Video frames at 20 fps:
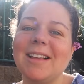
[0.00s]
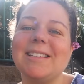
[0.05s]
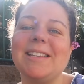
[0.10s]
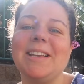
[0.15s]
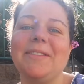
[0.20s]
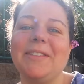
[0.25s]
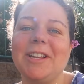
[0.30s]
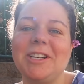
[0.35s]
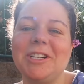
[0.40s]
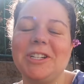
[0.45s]

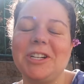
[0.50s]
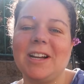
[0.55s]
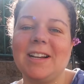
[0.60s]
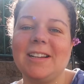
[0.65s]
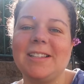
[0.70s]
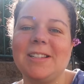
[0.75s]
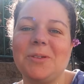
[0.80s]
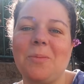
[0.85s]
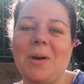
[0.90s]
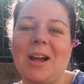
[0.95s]
Steven
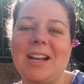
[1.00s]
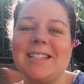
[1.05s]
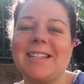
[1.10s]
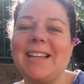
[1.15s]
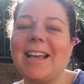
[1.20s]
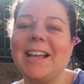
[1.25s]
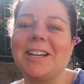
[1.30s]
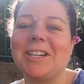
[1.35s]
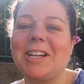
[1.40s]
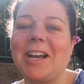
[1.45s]
just went to
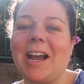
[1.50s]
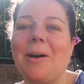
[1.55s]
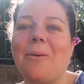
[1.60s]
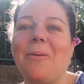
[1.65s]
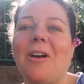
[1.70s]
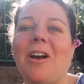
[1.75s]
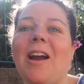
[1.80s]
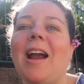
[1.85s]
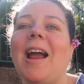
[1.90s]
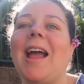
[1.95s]
take a
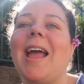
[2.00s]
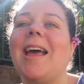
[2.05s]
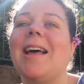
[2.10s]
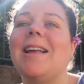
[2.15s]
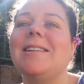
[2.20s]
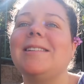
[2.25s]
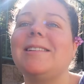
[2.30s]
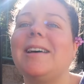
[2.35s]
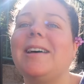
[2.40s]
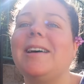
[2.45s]
shower,
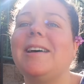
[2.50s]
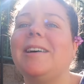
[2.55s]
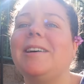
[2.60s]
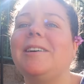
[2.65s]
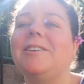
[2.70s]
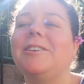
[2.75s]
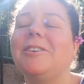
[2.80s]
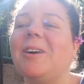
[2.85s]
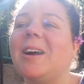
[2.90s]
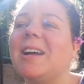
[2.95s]
and
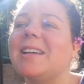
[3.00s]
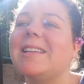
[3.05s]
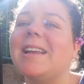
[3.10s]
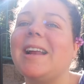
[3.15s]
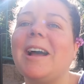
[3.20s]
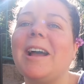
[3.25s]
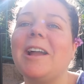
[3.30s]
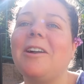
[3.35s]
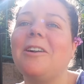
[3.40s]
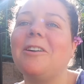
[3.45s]
uh, Grace and
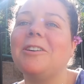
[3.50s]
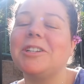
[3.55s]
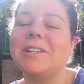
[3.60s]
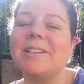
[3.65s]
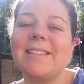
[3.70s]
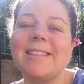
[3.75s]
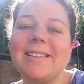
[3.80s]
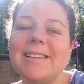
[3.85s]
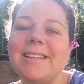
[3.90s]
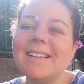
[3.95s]
I are
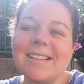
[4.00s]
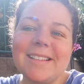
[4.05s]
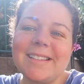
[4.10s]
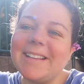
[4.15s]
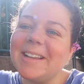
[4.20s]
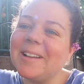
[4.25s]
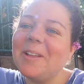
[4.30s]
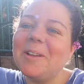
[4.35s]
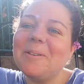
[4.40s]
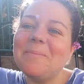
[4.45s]
just
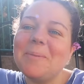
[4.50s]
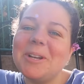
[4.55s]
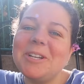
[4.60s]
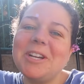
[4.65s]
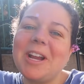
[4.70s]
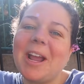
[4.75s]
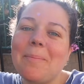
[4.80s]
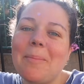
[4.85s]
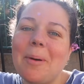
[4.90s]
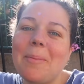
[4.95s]
still in
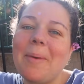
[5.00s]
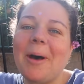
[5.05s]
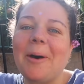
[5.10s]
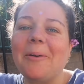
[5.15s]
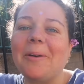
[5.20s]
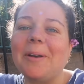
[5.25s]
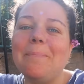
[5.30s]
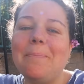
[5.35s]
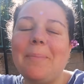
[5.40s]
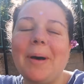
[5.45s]
pajama
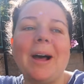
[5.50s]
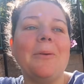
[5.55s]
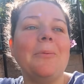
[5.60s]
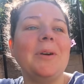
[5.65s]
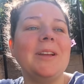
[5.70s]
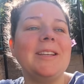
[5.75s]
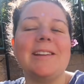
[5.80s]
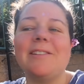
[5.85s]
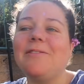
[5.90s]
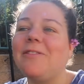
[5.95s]
mode, but
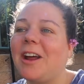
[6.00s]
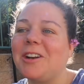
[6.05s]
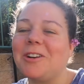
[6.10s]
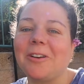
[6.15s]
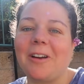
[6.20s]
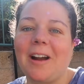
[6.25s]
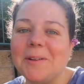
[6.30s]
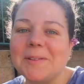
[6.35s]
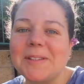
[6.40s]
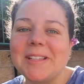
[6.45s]
we did
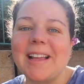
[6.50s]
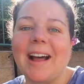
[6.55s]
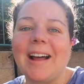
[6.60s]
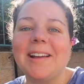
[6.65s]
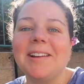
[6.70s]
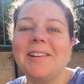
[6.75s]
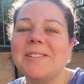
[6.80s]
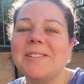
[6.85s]
venture outside,